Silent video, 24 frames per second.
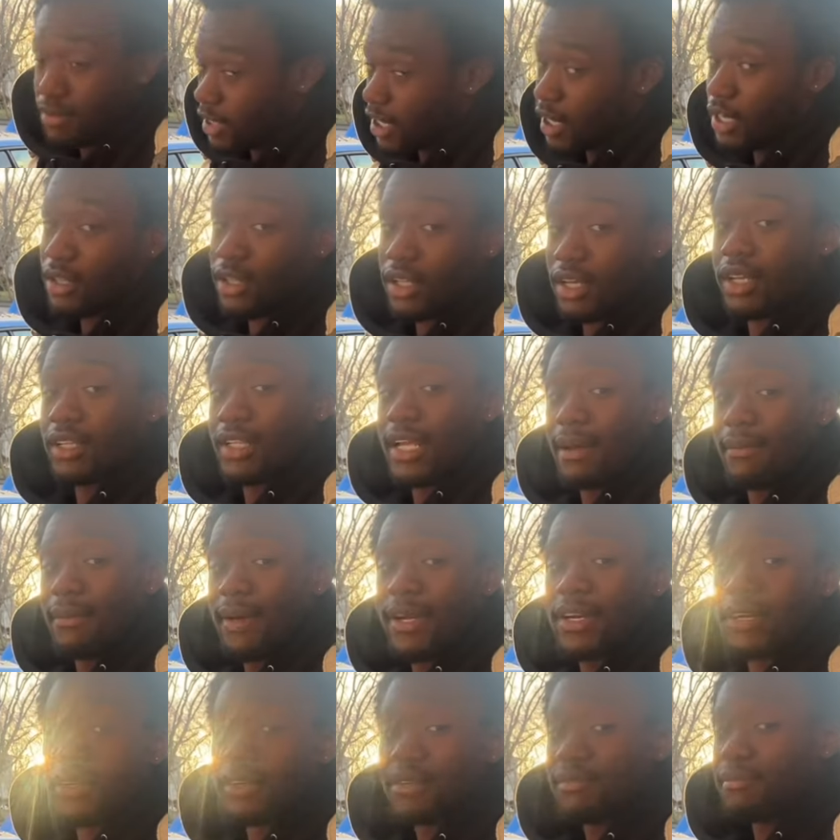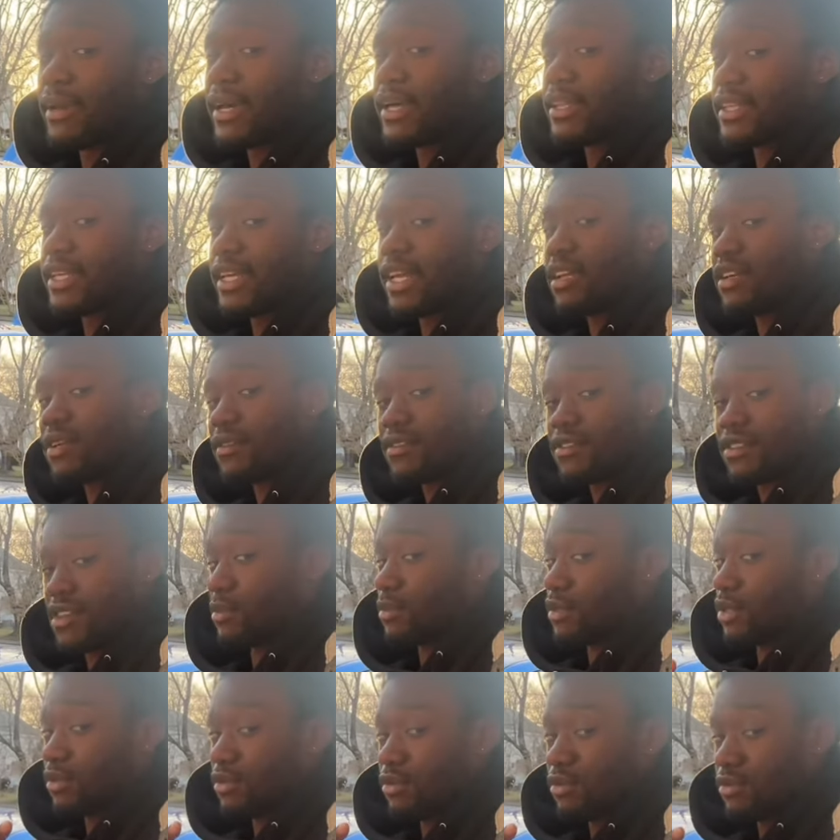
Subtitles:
gonna look a lot better by the end of the summer.